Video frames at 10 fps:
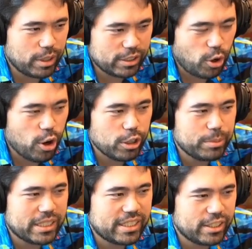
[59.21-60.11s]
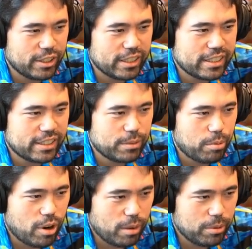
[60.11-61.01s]
it's hard to be serious that's the
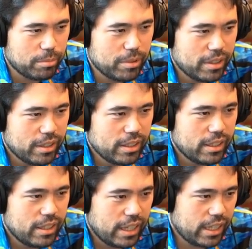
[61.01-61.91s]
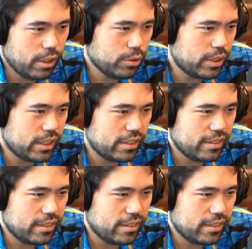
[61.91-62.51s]
problem I'm just